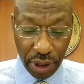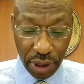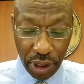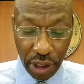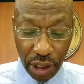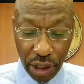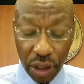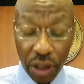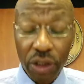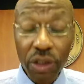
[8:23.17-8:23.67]

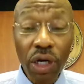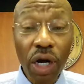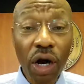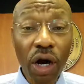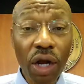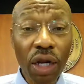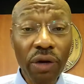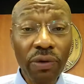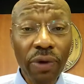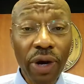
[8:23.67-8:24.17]
He looked
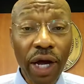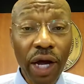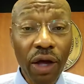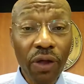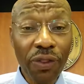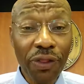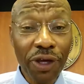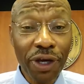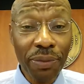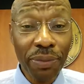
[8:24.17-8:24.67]
all
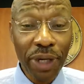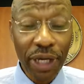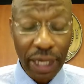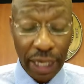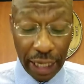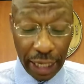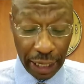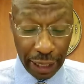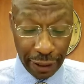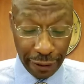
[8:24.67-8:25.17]
around them
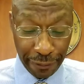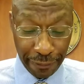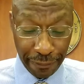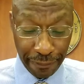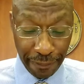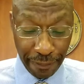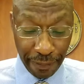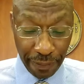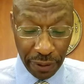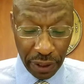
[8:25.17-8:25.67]
again,
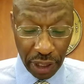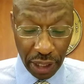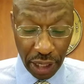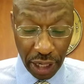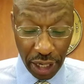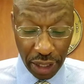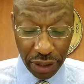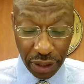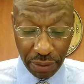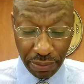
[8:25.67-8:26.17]

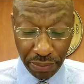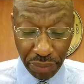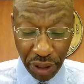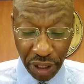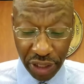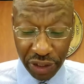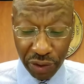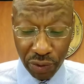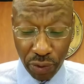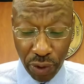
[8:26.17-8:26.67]
at the
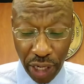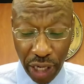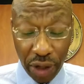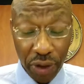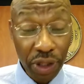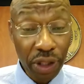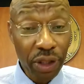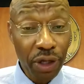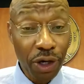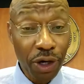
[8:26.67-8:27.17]
bus
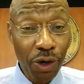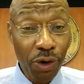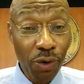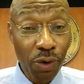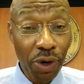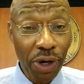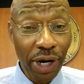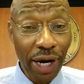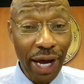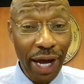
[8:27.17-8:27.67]
rounding the
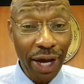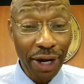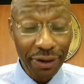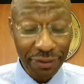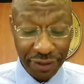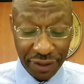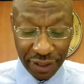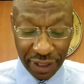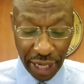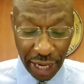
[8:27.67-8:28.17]
corner out
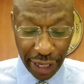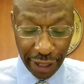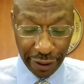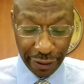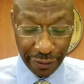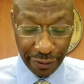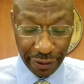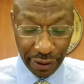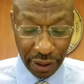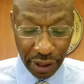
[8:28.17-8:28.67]
of sight,
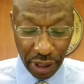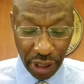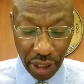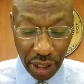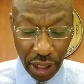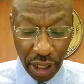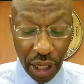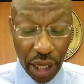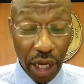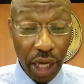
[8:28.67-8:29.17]

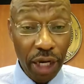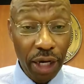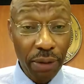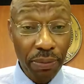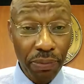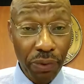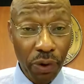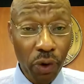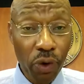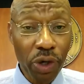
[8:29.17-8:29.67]
and the
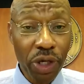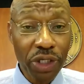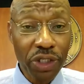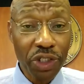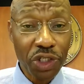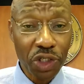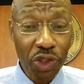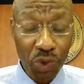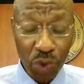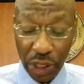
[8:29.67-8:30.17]
broken
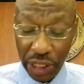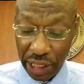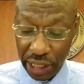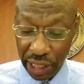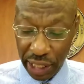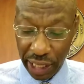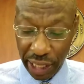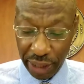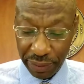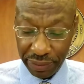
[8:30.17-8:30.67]
street
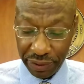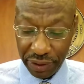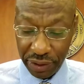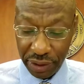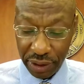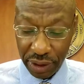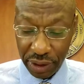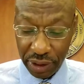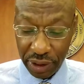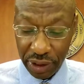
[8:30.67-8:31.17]

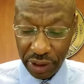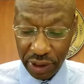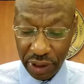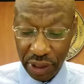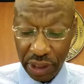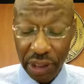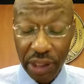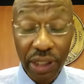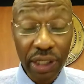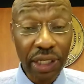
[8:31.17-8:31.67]
lamps
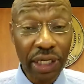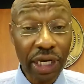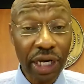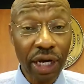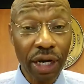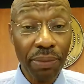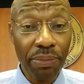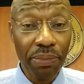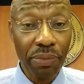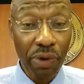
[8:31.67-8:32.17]
still lit
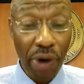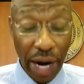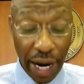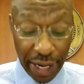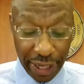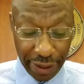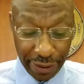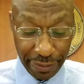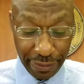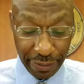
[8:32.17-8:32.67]
up
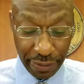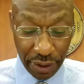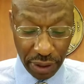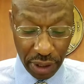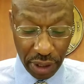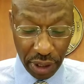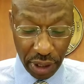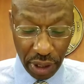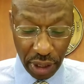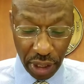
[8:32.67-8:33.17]
bright,
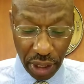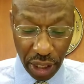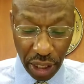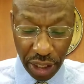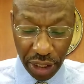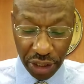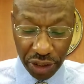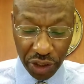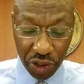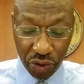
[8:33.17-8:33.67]

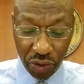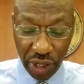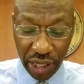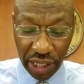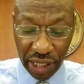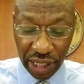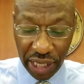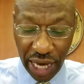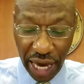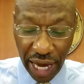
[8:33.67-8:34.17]
and the stray
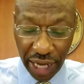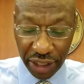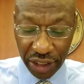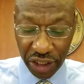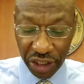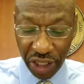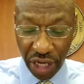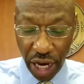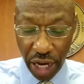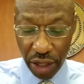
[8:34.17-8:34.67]
cat
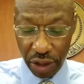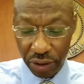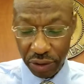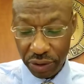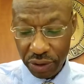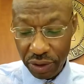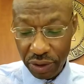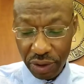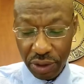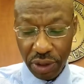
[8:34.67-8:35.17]

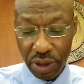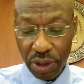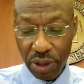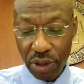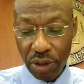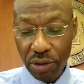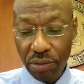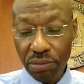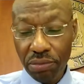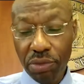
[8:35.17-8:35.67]
shadows
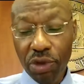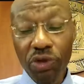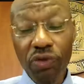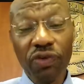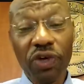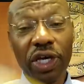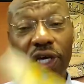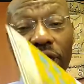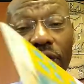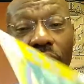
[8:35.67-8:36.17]

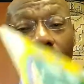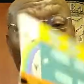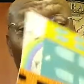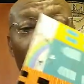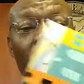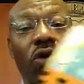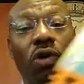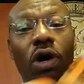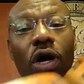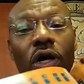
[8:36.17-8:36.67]
moving
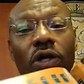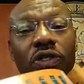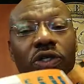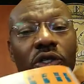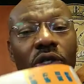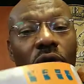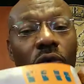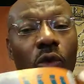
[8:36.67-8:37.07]
across the